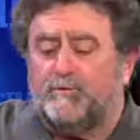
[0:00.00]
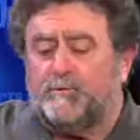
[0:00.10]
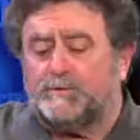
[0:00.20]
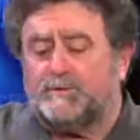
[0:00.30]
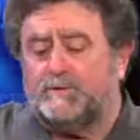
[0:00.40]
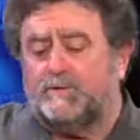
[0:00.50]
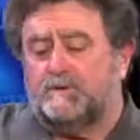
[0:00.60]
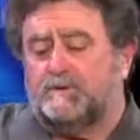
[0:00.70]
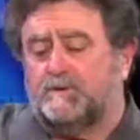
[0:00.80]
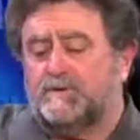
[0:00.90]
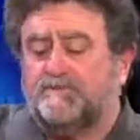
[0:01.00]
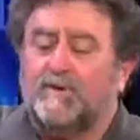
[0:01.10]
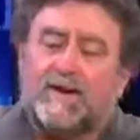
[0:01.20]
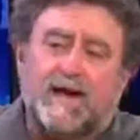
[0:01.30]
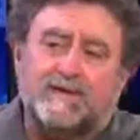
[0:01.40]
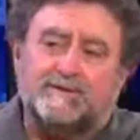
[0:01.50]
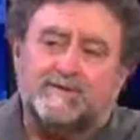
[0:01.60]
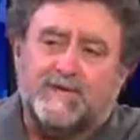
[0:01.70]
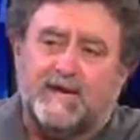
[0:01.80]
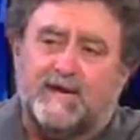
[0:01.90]
There's different kinds
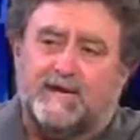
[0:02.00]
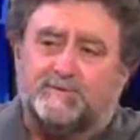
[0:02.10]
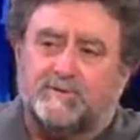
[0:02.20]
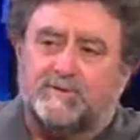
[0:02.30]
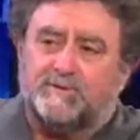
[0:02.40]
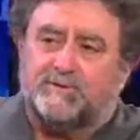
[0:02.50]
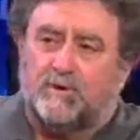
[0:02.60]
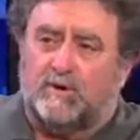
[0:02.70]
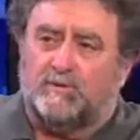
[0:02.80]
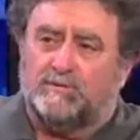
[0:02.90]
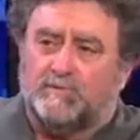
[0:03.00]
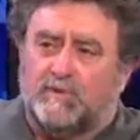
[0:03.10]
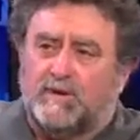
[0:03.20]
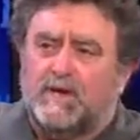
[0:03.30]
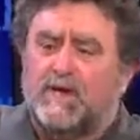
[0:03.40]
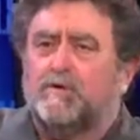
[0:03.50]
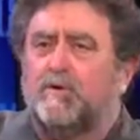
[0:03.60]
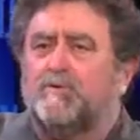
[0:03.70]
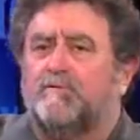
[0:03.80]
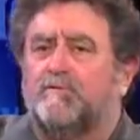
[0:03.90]
of psychiatric disorders.
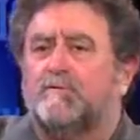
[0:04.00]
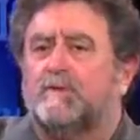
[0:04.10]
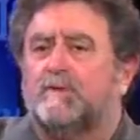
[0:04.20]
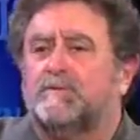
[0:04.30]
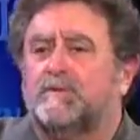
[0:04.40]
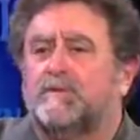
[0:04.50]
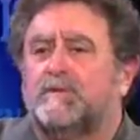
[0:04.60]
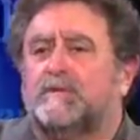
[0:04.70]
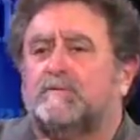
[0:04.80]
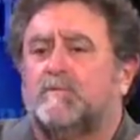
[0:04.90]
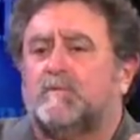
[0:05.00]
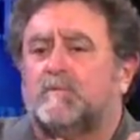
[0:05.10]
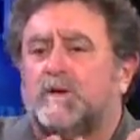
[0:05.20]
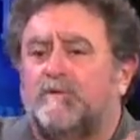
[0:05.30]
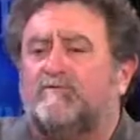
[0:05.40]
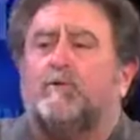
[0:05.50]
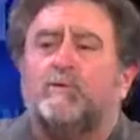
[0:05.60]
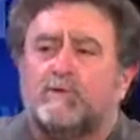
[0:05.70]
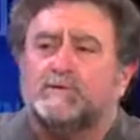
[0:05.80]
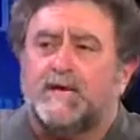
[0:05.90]
There are the really
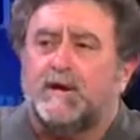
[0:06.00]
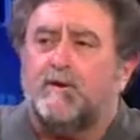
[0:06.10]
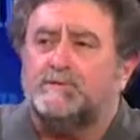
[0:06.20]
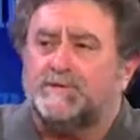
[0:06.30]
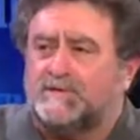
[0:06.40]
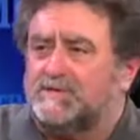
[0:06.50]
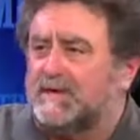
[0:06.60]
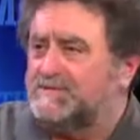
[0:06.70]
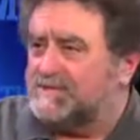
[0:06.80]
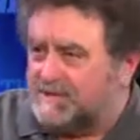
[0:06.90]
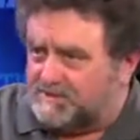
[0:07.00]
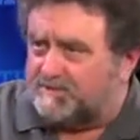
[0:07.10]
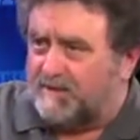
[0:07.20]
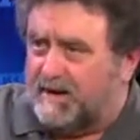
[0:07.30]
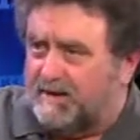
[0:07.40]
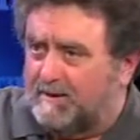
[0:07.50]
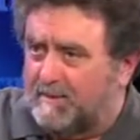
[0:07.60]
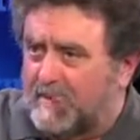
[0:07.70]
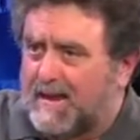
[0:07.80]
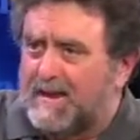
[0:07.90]
full-blown psychoses, like
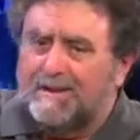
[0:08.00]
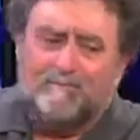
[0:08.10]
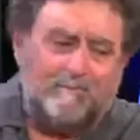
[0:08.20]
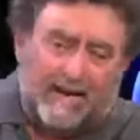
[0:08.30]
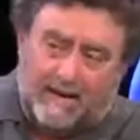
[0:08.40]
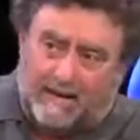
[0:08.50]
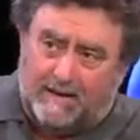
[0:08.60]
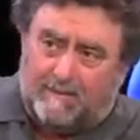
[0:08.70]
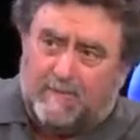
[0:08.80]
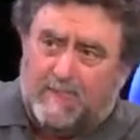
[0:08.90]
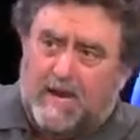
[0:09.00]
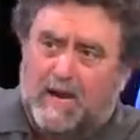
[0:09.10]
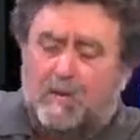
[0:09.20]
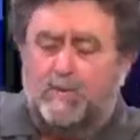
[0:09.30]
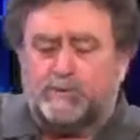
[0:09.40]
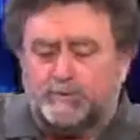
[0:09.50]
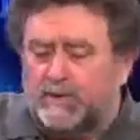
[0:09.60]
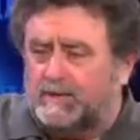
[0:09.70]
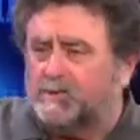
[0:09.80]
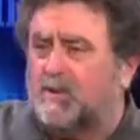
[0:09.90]
schizophrenia, mania, where there's
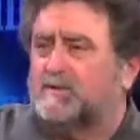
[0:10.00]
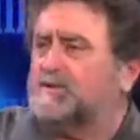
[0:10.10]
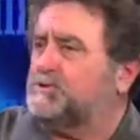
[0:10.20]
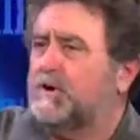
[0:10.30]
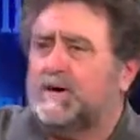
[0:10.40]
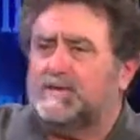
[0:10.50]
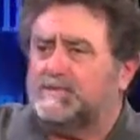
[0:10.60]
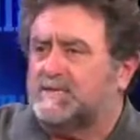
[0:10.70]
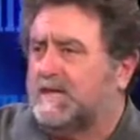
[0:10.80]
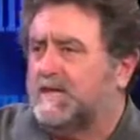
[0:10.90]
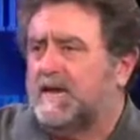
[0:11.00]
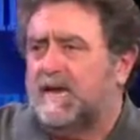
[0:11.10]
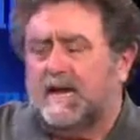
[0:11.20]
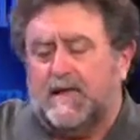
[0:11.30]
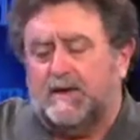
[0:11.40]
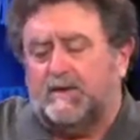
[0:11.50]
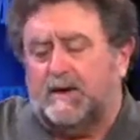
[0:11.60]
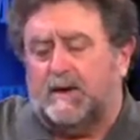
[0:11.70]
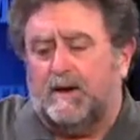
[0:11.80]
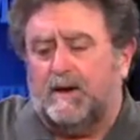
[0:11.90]
really disorganized thinking,
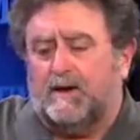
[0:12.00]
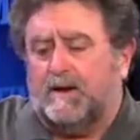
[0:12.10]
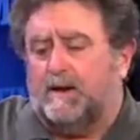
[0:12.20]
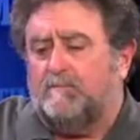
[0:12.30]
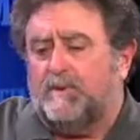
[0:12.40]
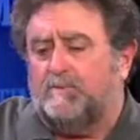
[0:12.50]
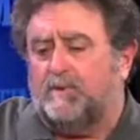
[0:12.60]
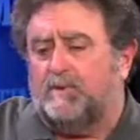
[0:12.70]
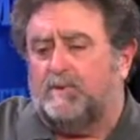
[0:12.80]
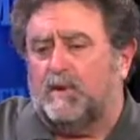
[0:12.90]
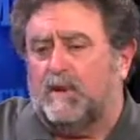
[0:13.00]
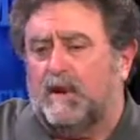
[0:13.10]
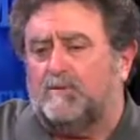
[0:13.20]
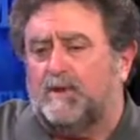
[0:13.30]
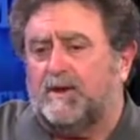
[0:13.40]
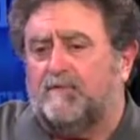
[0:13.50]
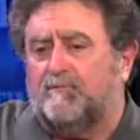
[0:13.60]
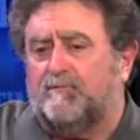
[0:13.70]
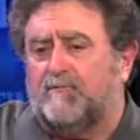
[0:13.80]
and people, I think, have